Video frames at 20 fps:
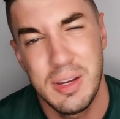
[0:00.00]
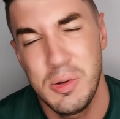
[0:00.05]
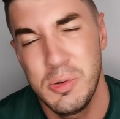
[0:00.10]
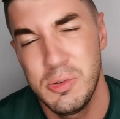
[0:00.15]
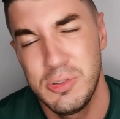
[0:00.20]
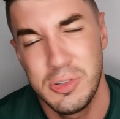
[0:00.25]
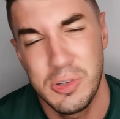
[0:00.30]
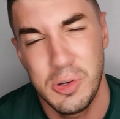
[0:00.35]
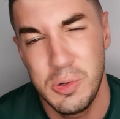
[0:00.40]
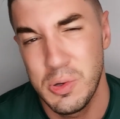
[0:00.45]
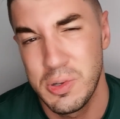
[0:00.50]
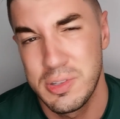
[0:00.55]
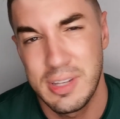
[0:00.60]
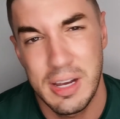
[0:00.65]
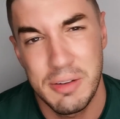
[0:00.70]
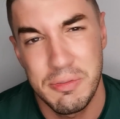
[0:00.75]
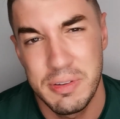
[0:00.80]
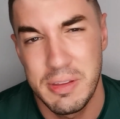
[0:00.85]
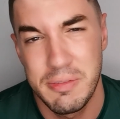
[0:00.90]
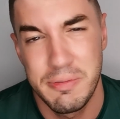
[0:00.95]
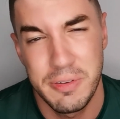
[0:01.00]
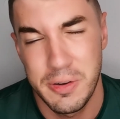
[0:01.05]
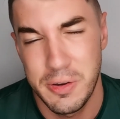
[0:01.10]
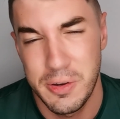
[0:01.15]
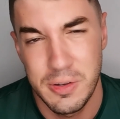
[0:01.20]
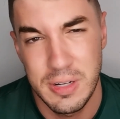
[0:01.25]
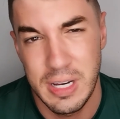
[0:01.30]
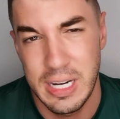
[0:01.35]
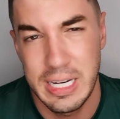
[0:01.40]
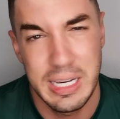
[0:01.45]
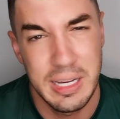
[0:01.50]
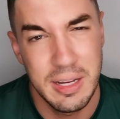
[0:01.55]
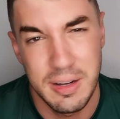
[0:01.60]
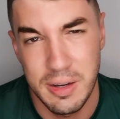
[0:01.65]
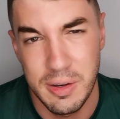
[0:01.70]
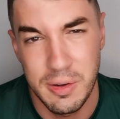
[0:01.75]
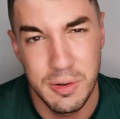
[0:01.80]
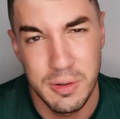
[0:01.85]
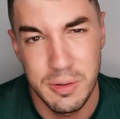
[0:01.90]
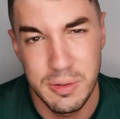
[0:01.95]
don't shoot yourself in the foot and
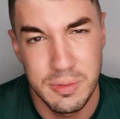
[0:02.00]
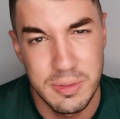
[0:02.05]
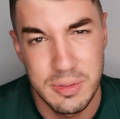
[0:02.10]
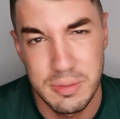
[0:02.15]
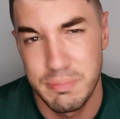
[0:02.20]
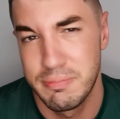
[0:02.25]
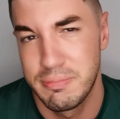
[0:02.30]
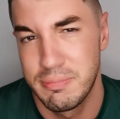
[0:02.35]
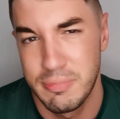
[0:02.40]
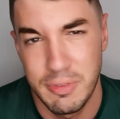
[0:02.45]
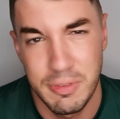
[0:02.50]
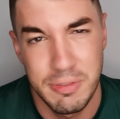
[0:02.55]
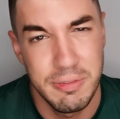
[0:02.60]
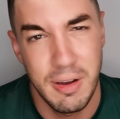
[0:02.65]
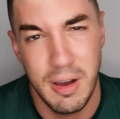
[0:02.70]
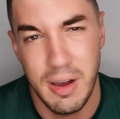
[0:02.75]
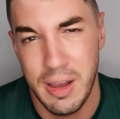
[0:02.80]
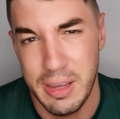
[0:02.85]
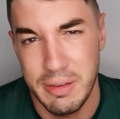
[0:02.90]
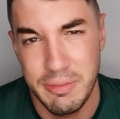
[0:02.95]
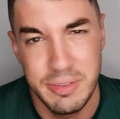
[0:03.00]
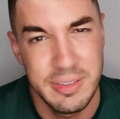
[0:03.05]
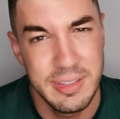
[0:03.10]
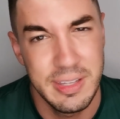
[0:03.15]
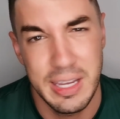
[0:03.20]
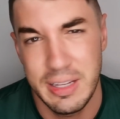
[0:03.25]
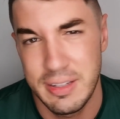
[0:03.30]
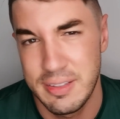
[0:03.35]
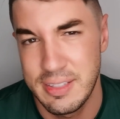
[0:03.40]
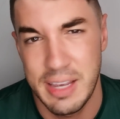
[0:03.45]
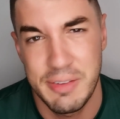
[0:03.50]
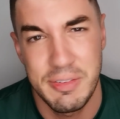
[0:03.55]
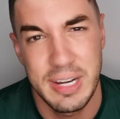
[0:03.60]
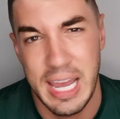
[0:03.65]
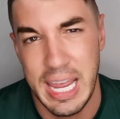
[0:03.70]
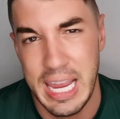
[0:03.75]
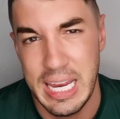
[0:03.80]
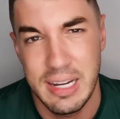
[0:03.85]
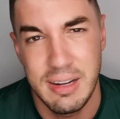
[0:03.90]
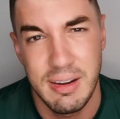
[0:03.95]
include 5, 6,
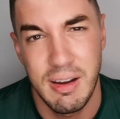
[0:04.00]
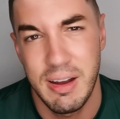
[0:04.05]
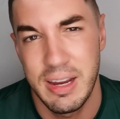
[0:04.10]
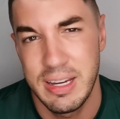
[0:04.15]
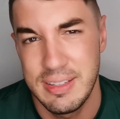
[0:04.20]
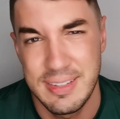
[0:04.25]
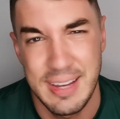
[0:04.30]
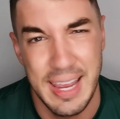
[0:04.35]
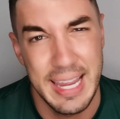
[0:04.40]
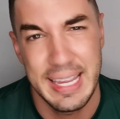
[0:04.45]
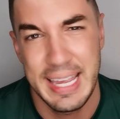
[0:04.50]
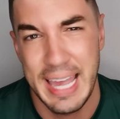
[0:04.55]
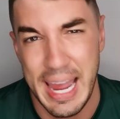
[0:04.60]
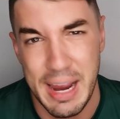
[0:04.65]
7, 8, 9, 10